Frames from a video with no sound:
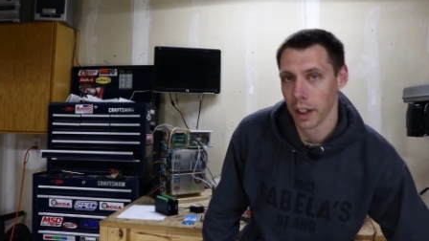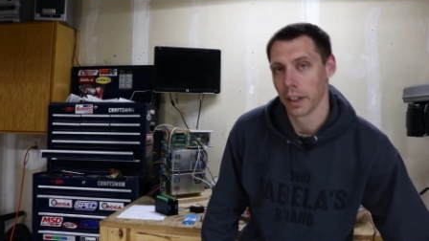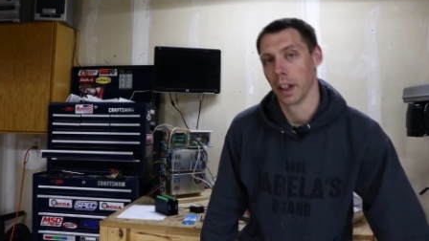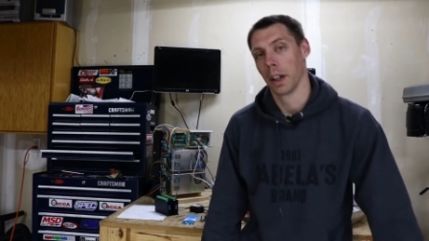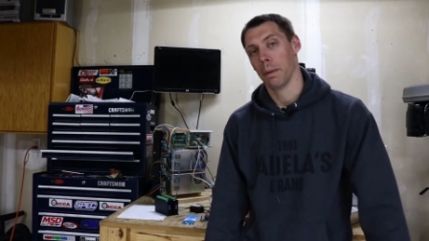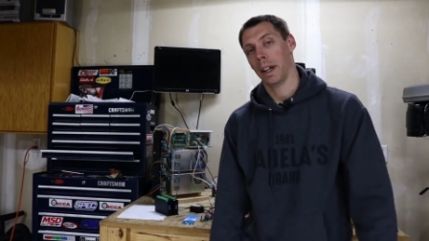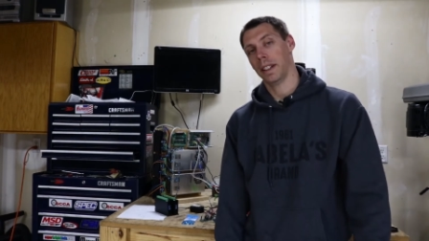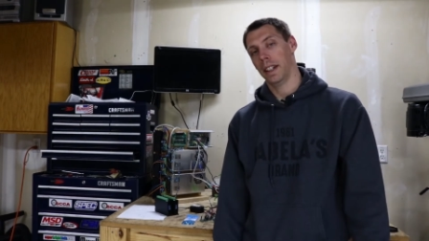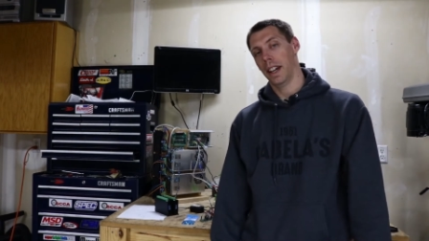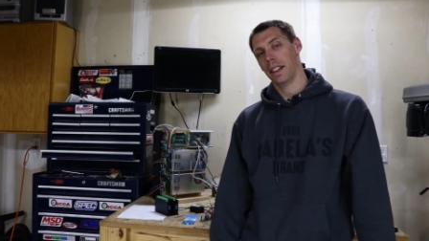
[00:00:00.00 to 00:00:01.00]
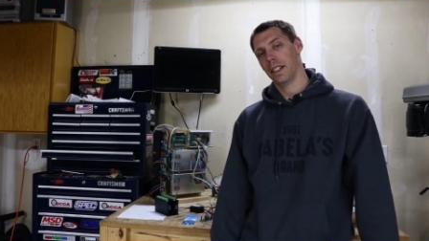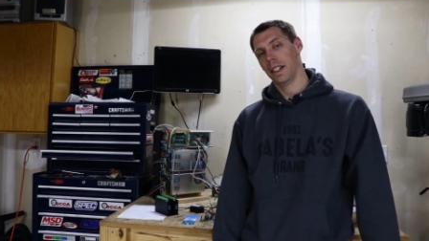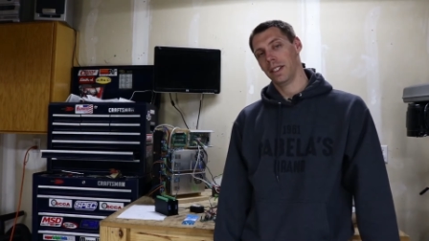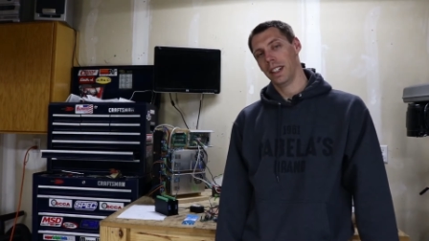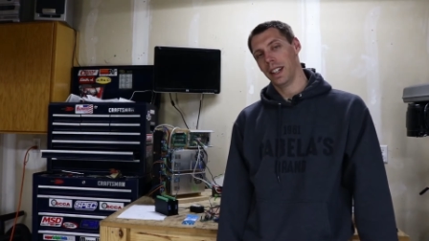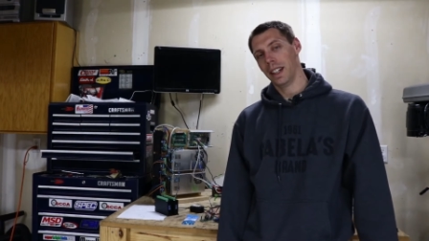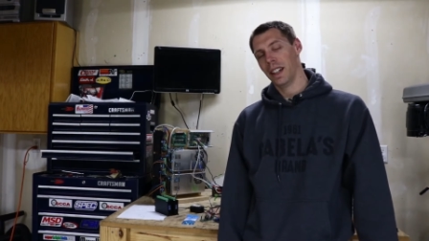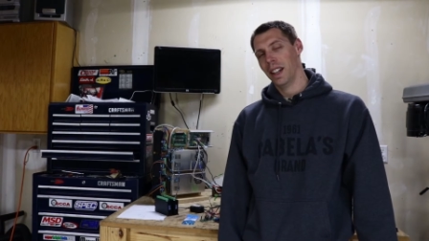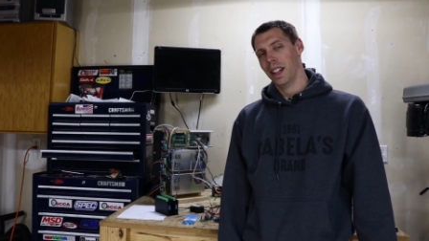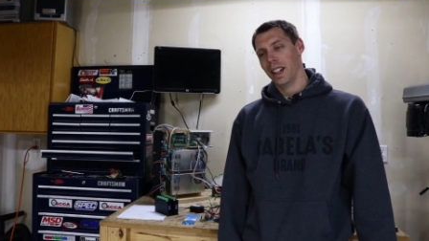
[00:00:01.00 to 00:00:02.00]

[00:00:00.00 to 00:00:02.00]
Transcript: is gonna go back together and everything.